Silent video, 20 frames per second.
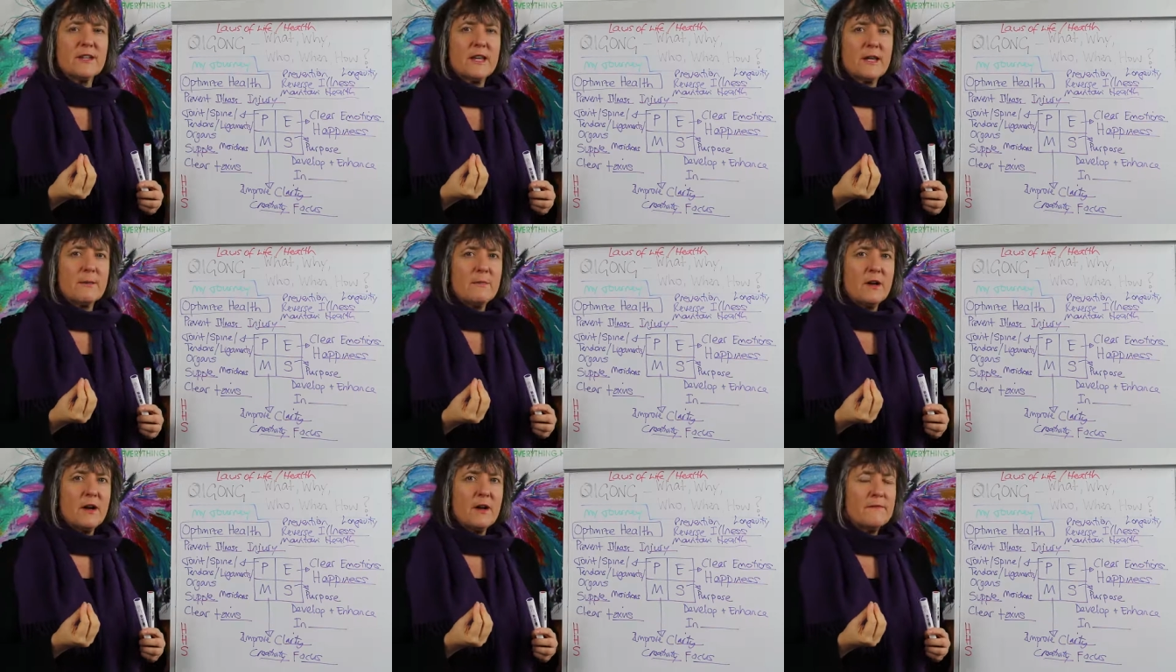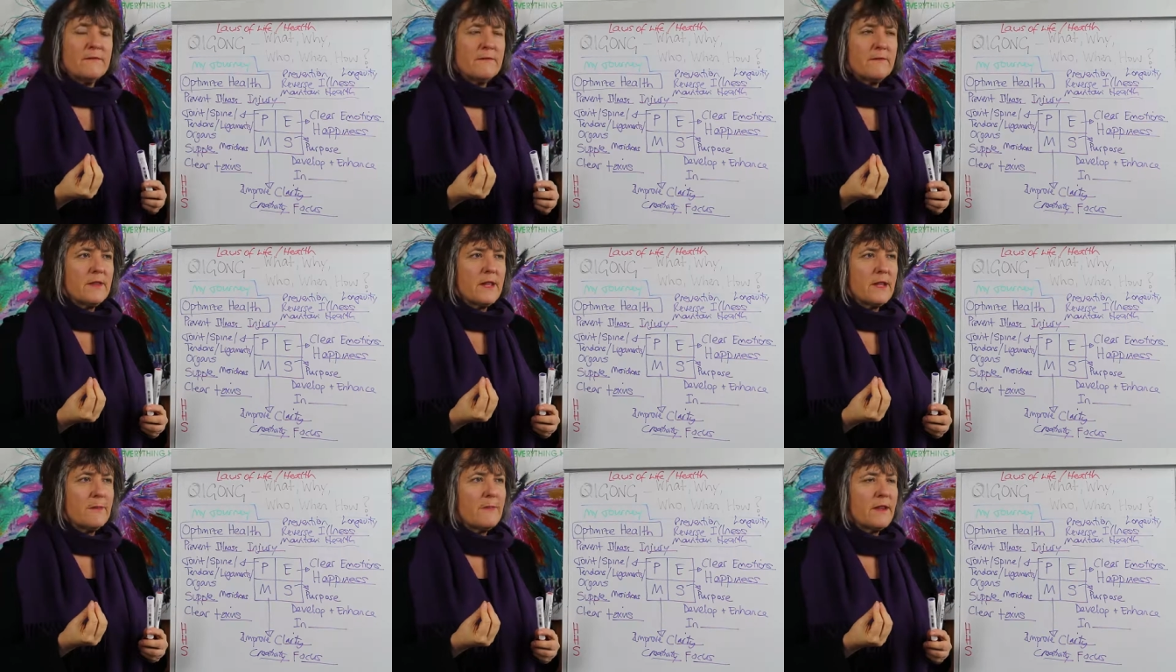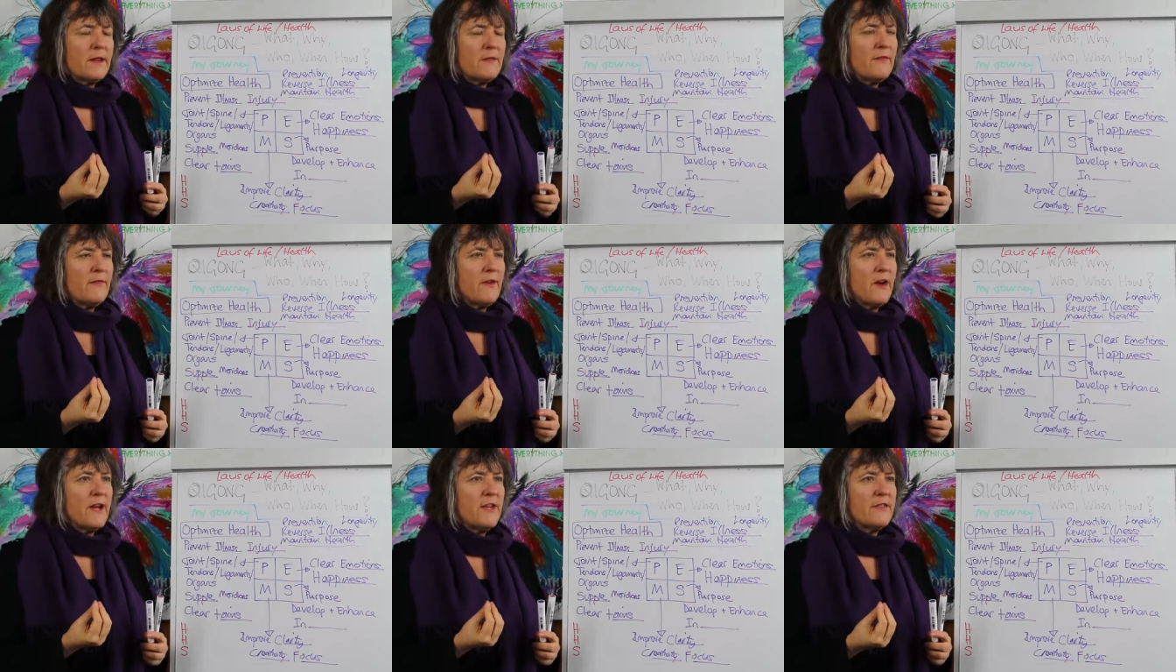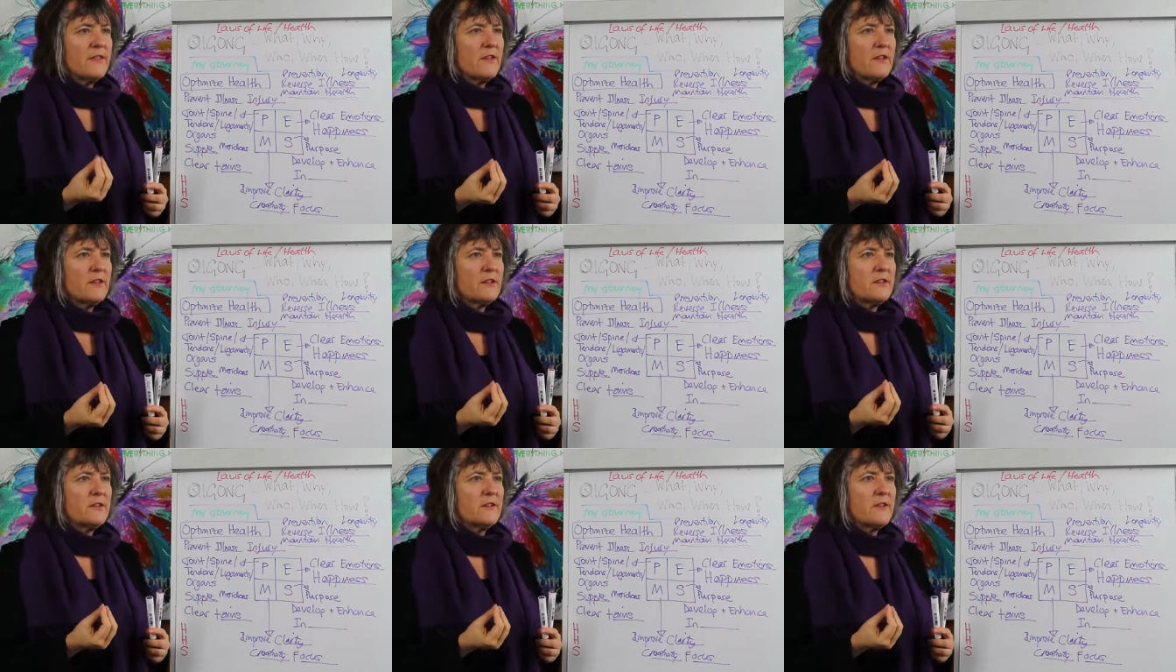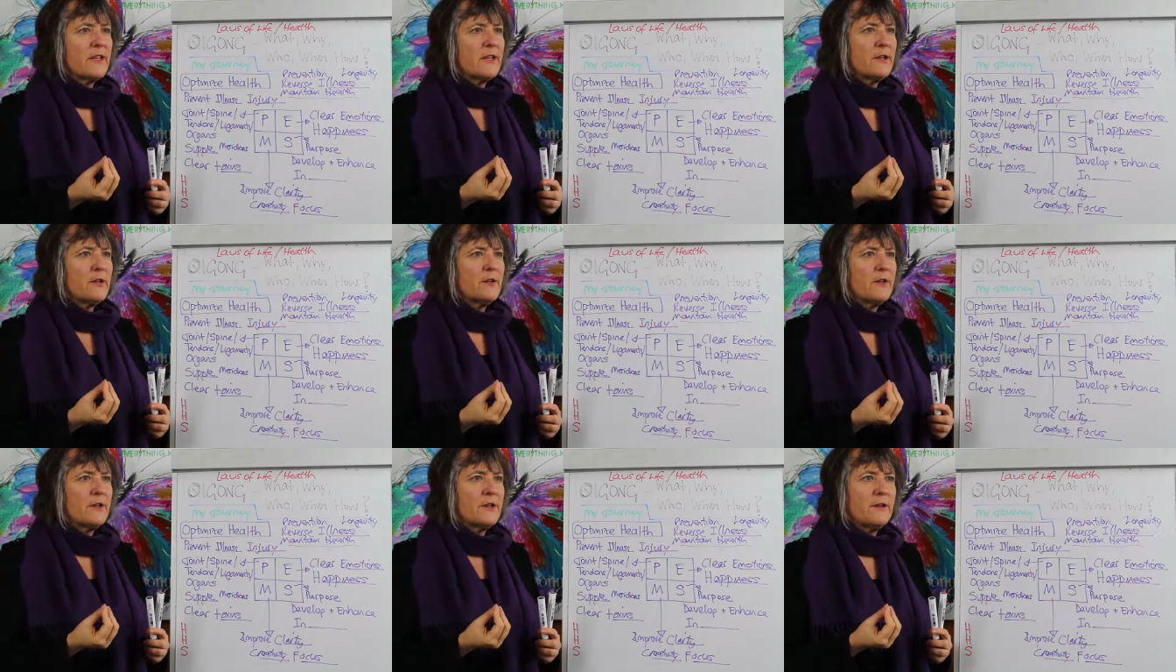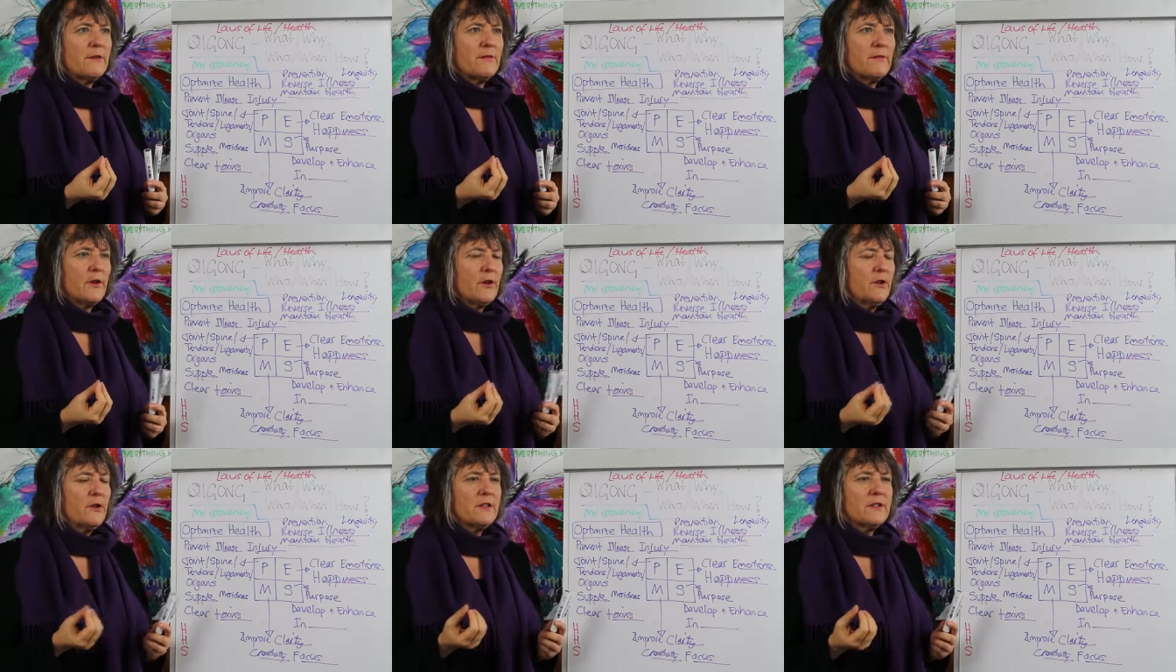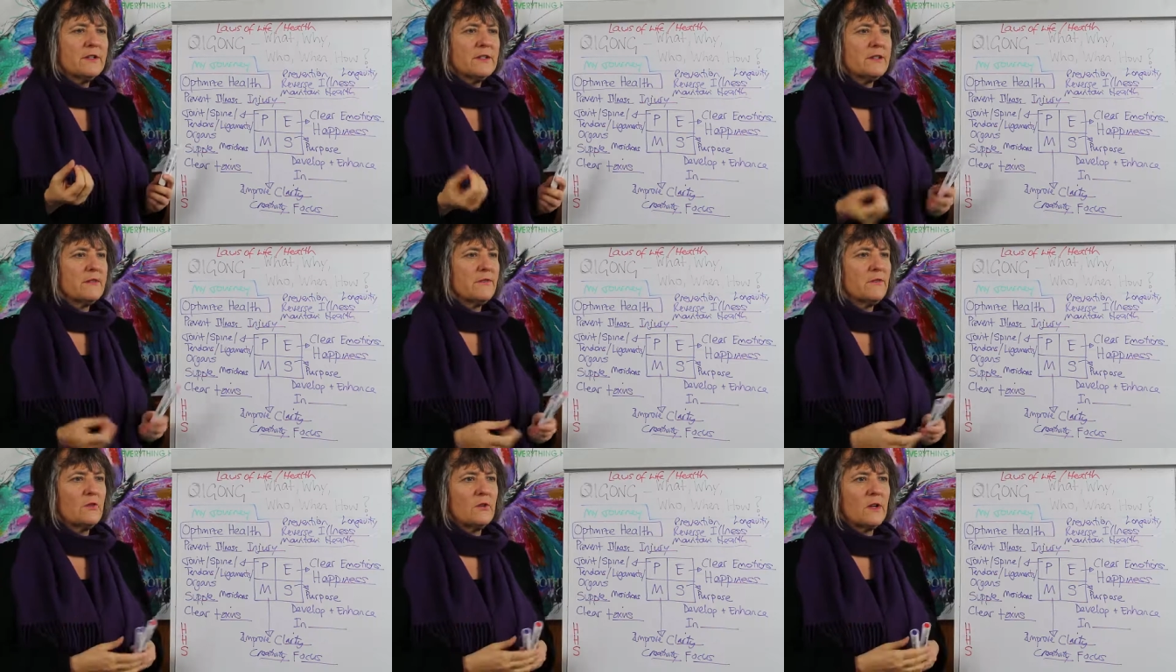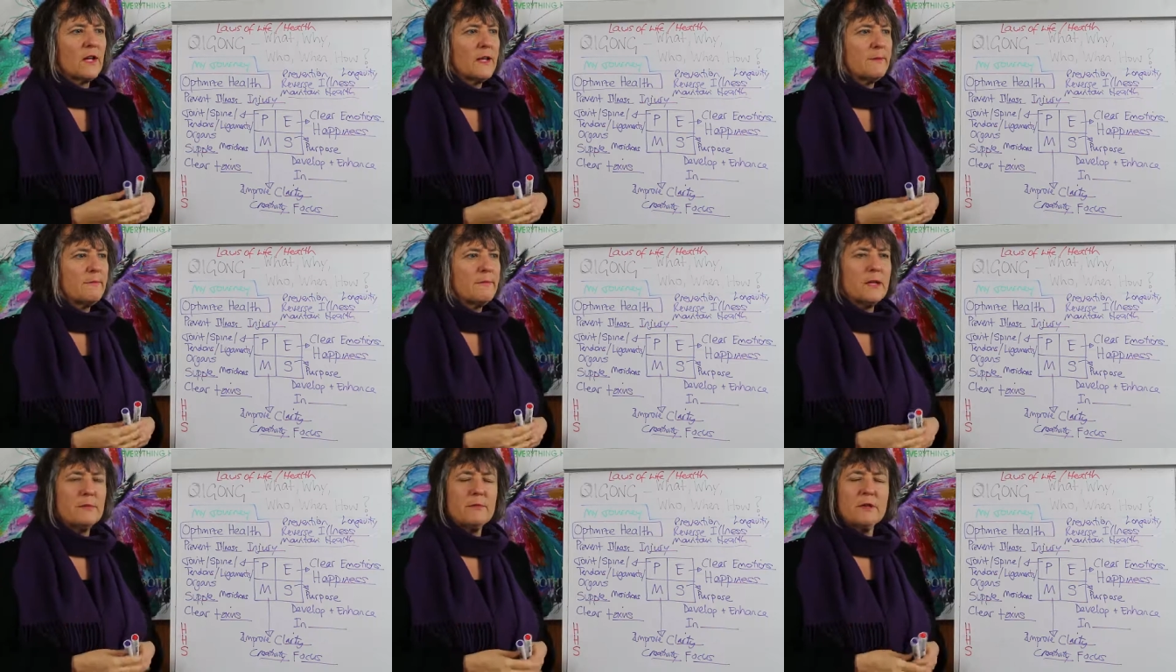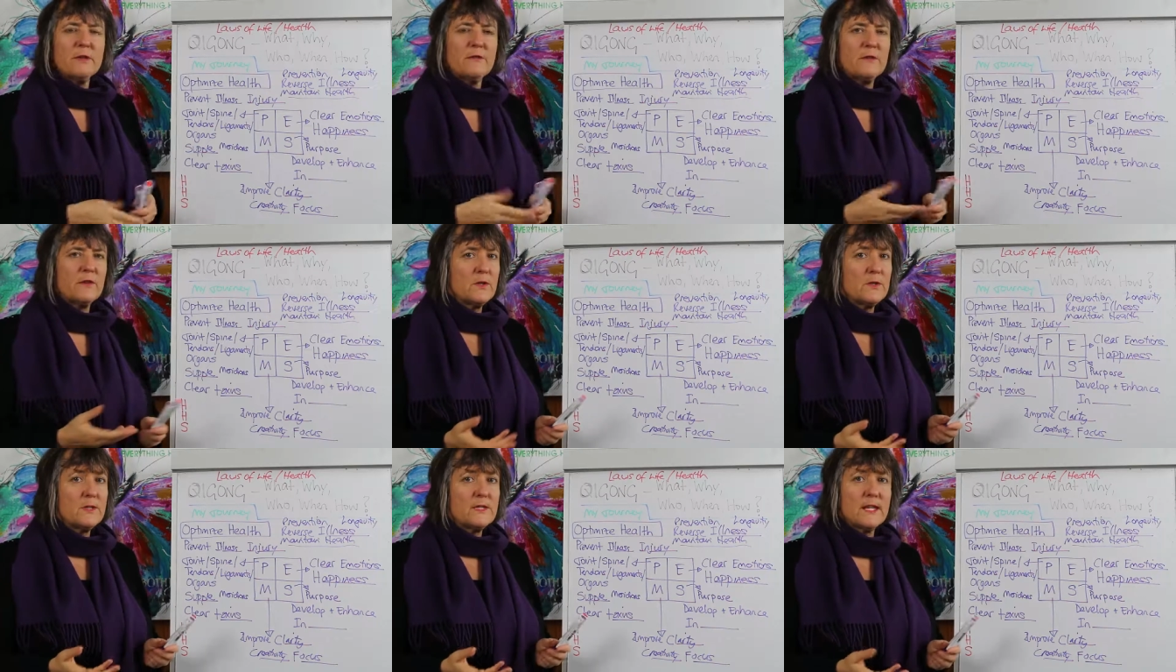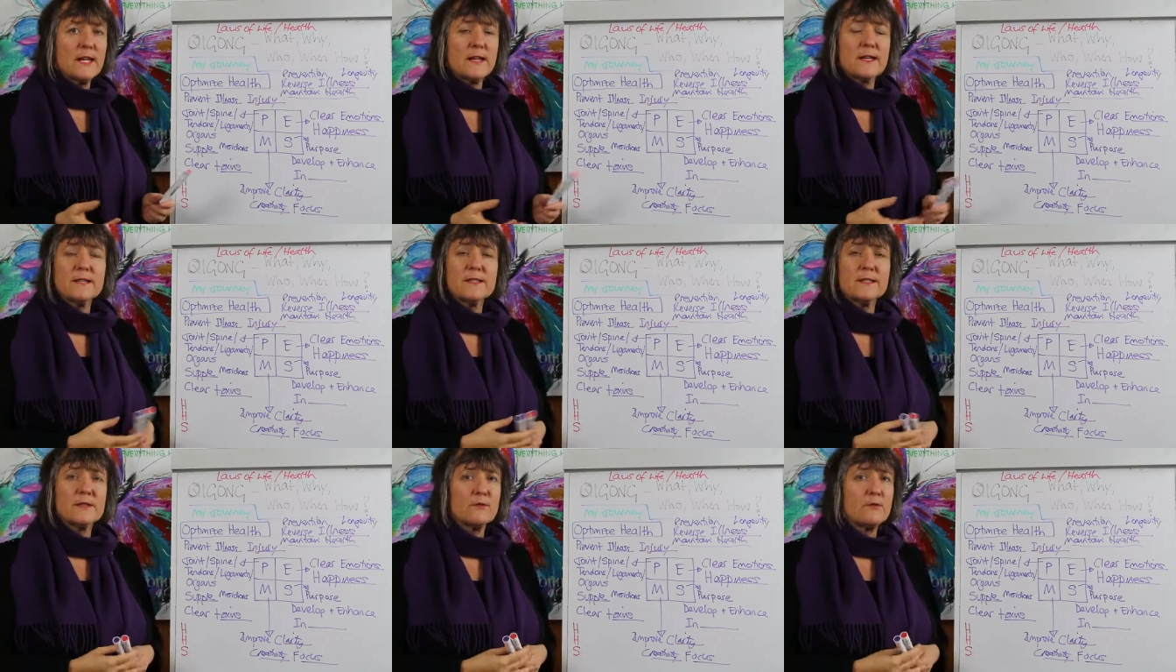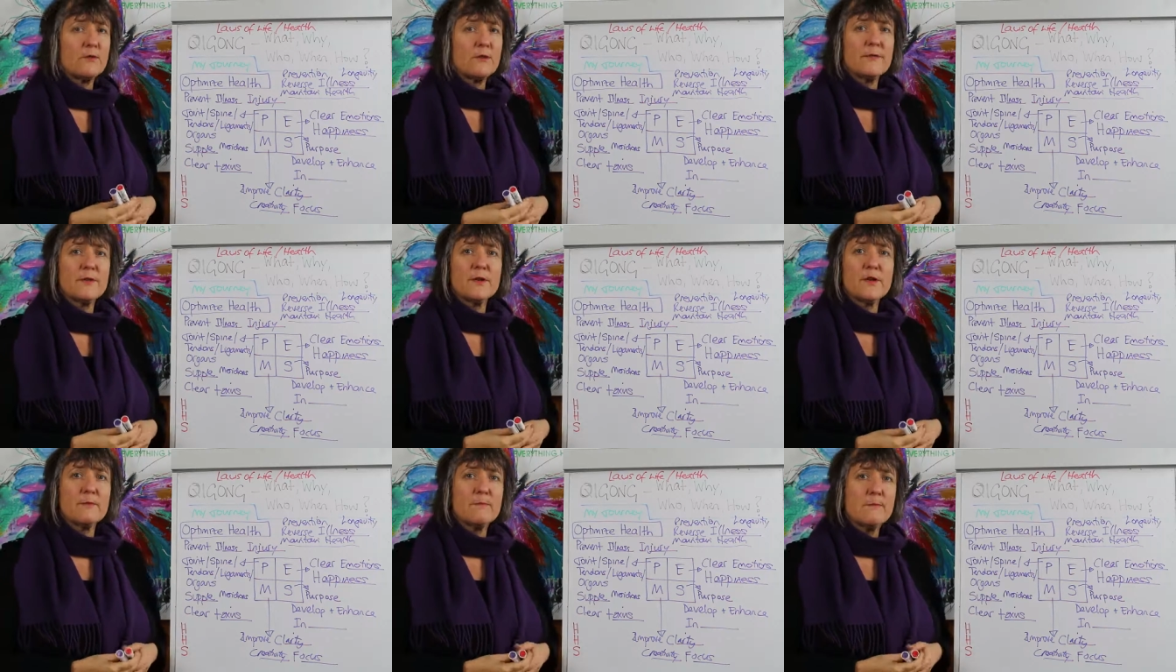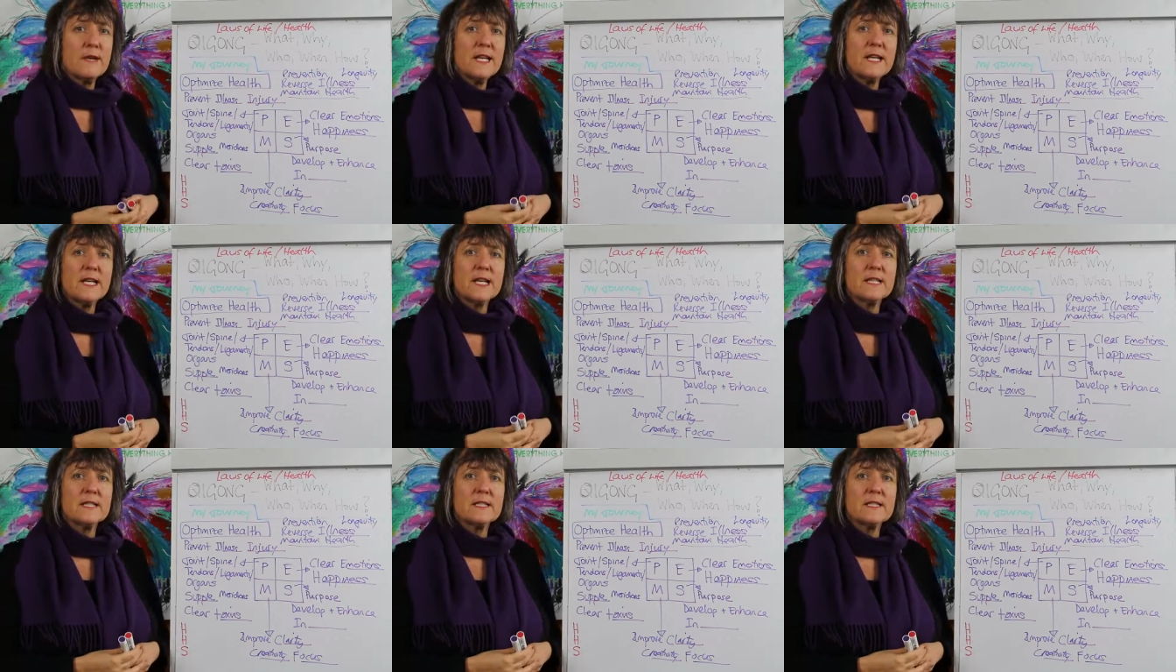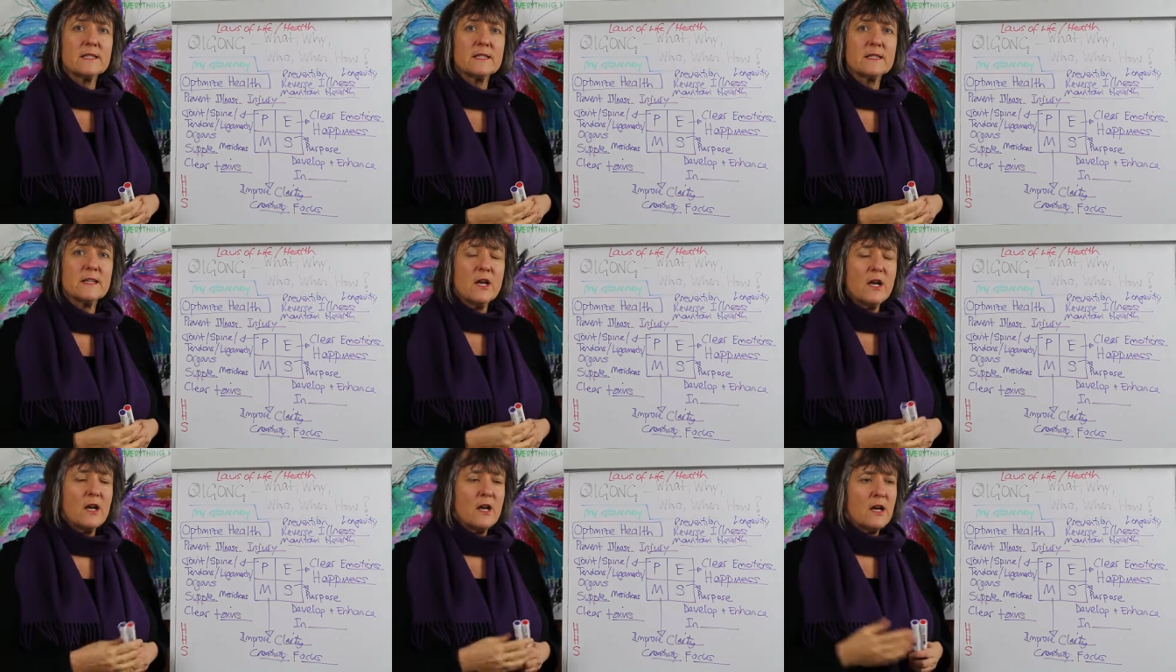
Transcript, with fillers: they might they may find that they can only focus for like maybe a few seconds or a few minutes